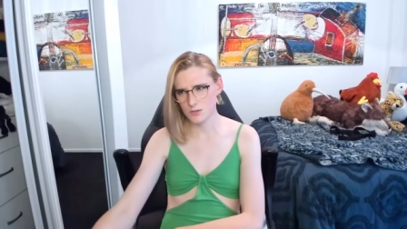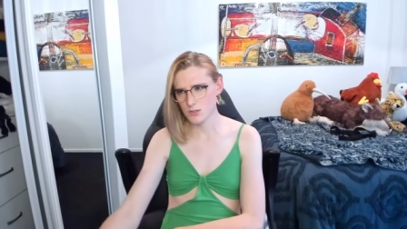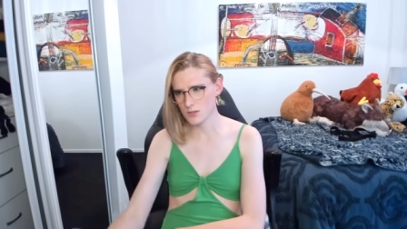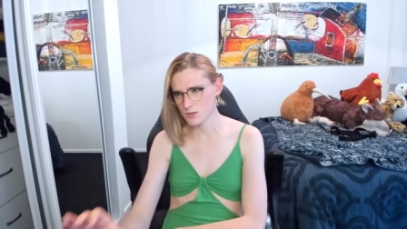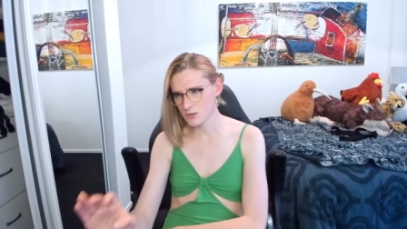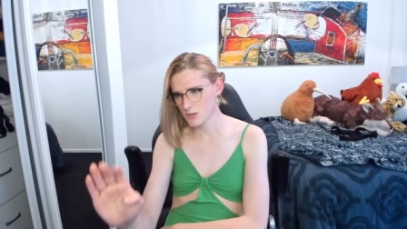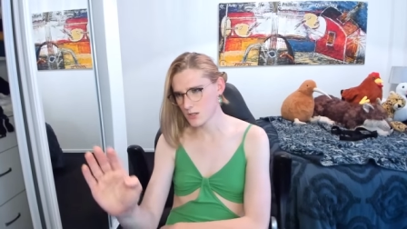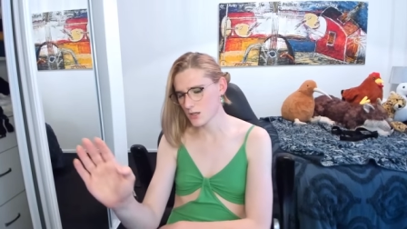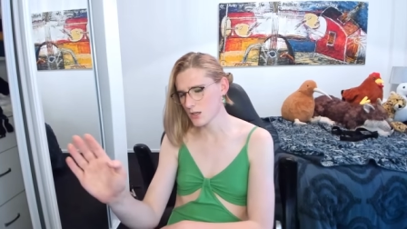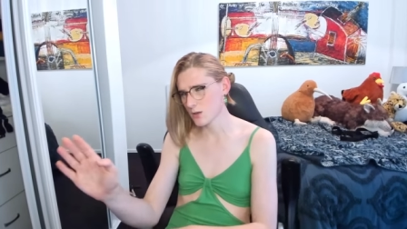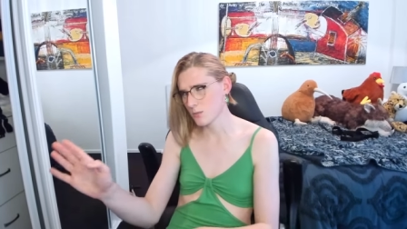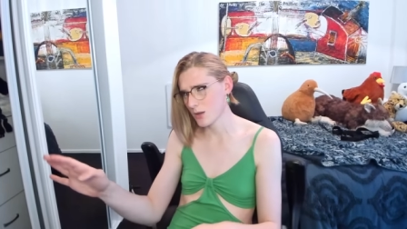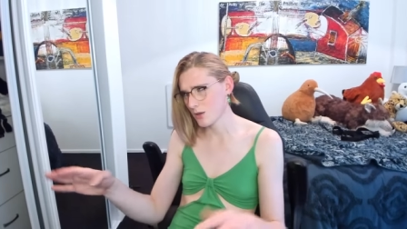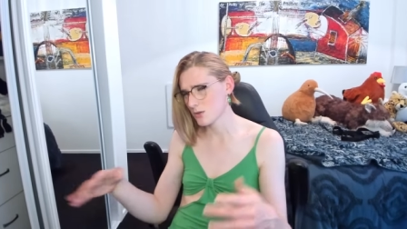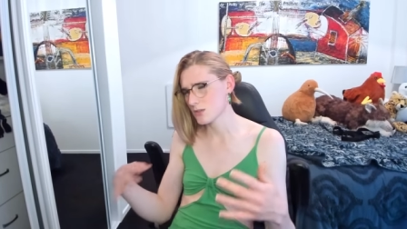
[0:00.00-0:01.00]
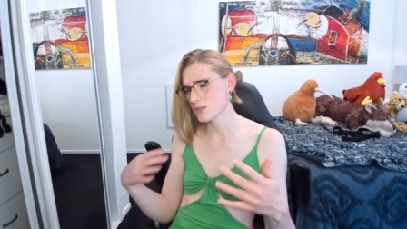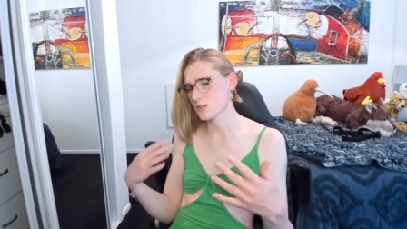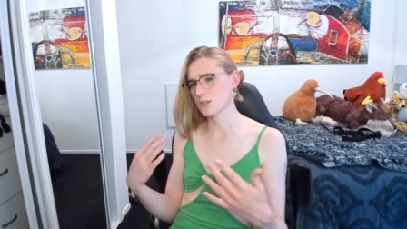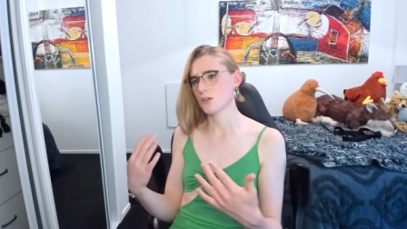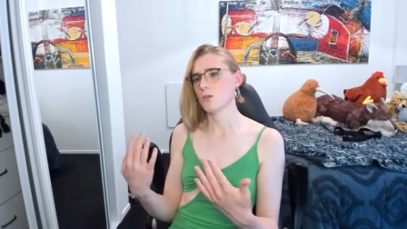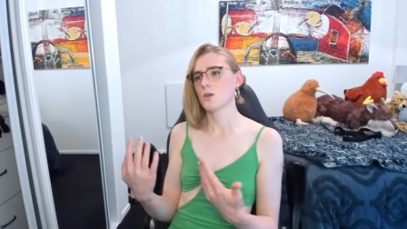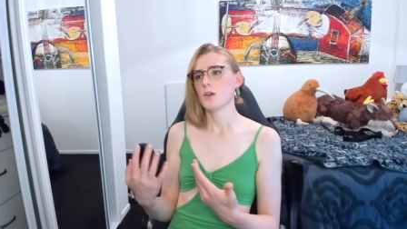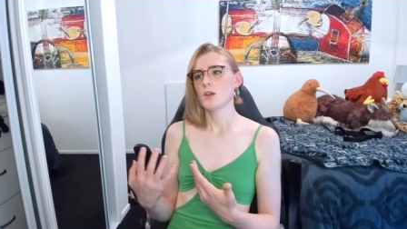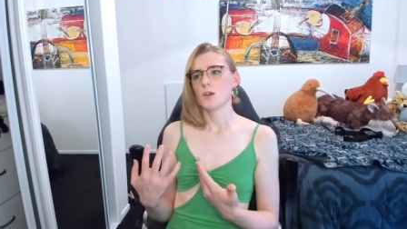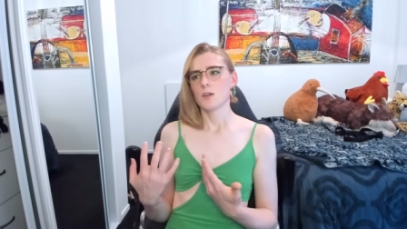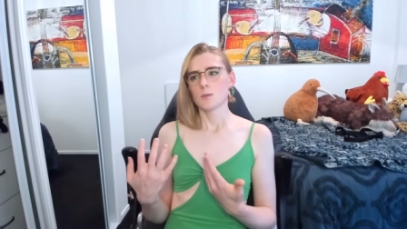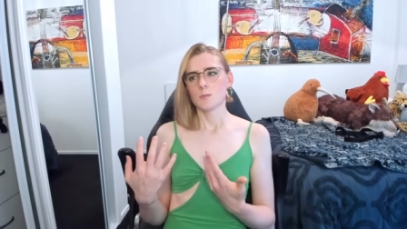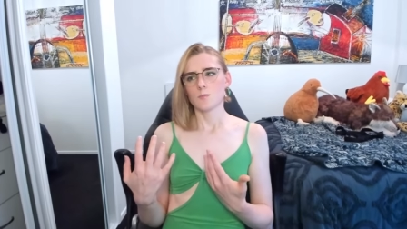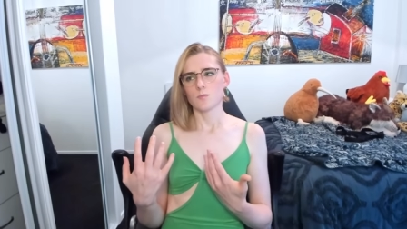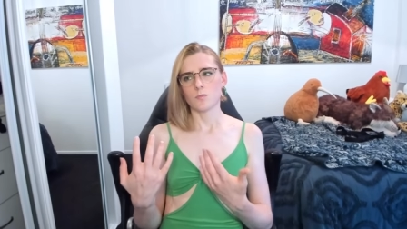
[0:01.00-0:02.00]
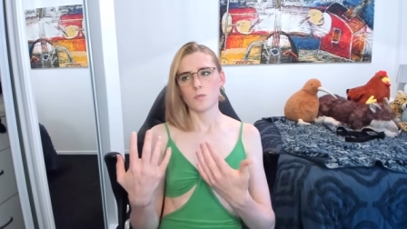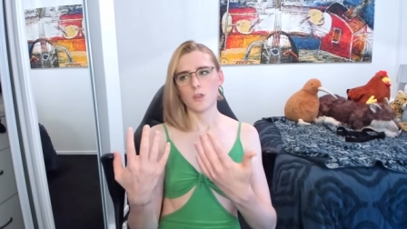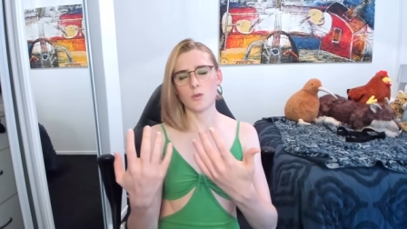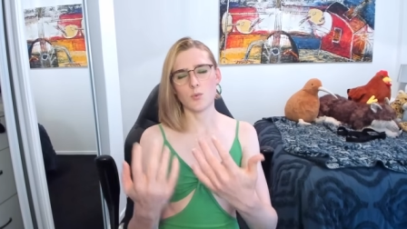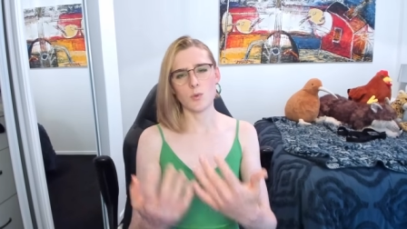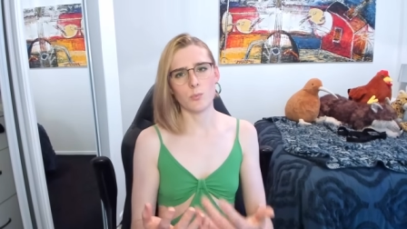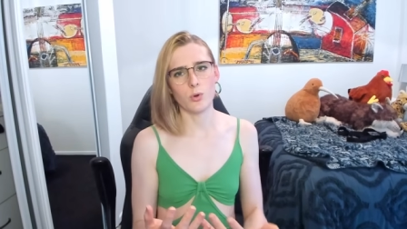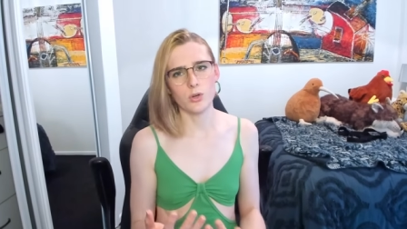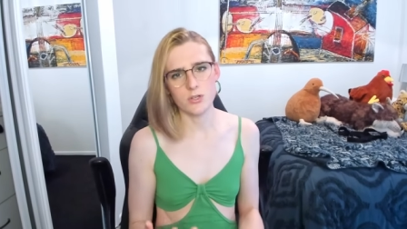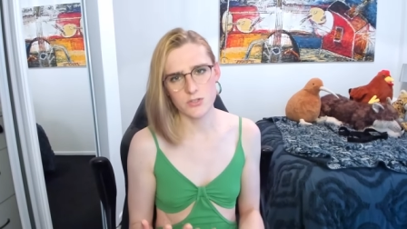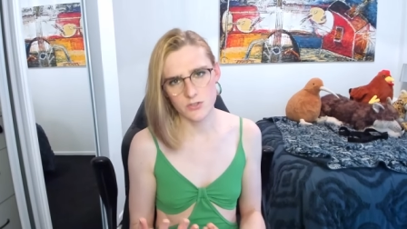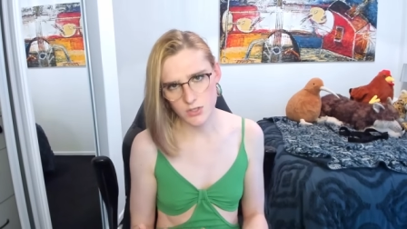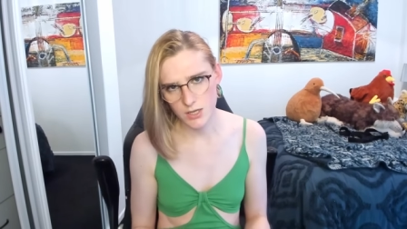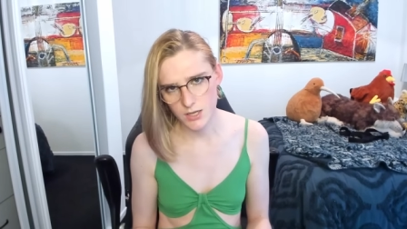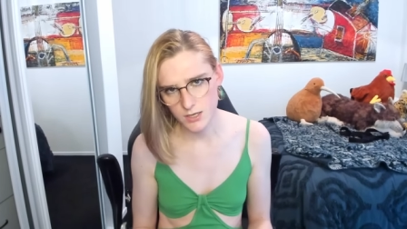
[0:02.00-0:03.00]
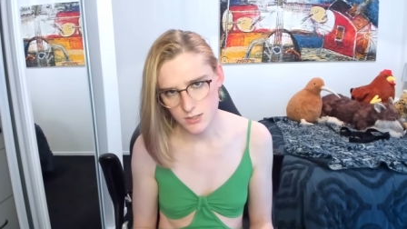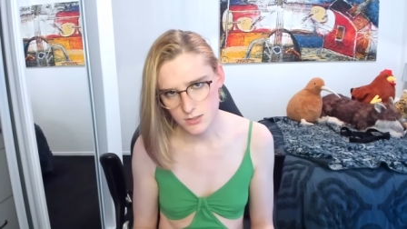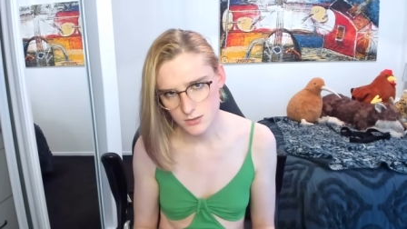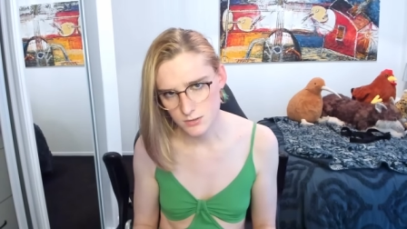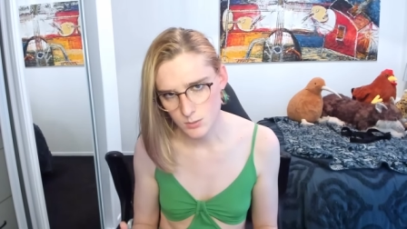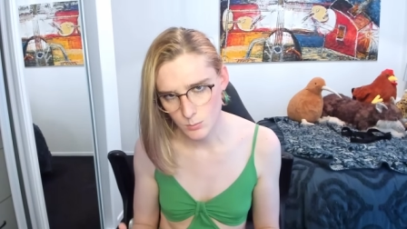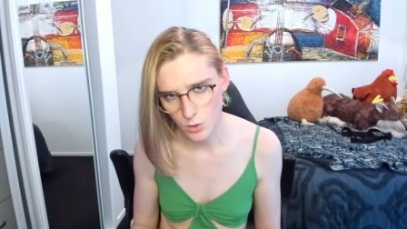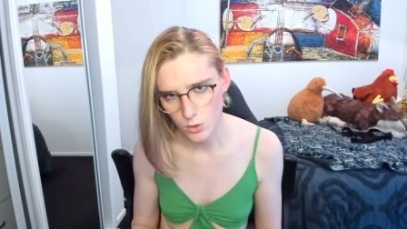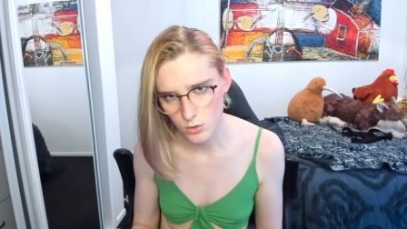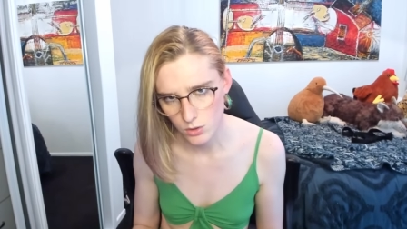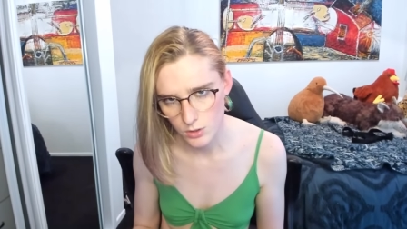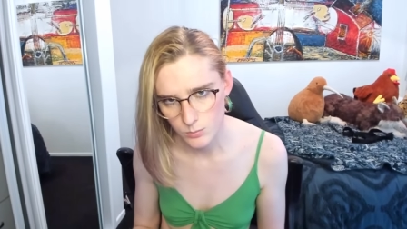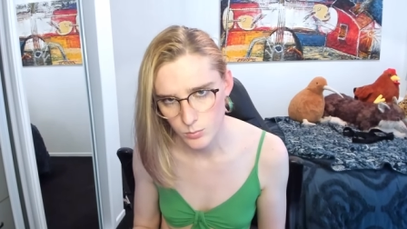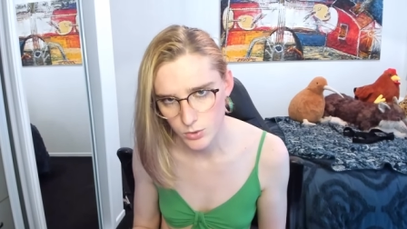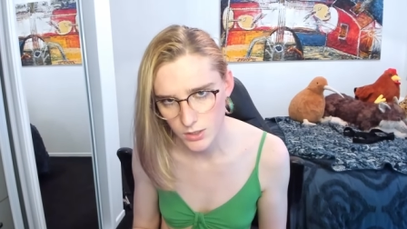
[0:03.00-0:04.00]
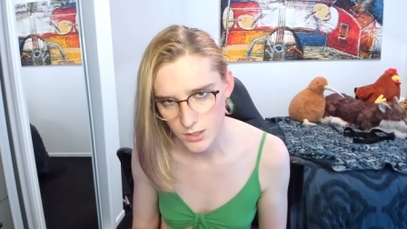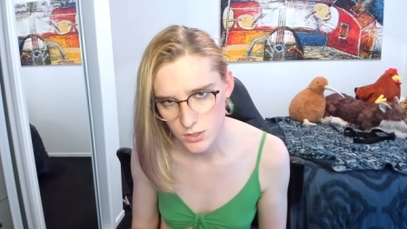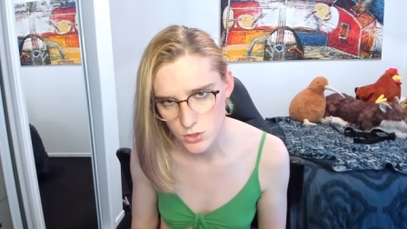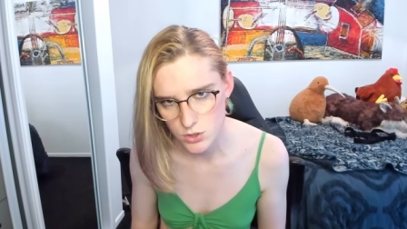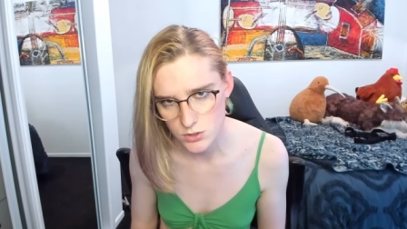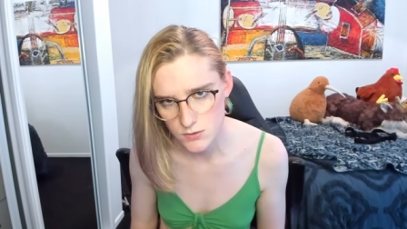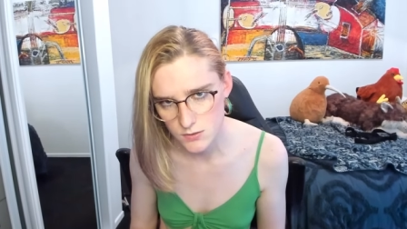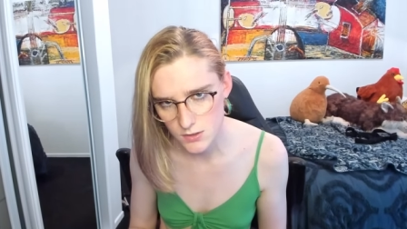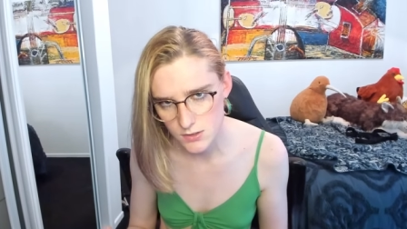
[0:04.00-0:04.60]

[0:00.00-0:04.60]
just thinking about this, you know, if we put aside the moral implications,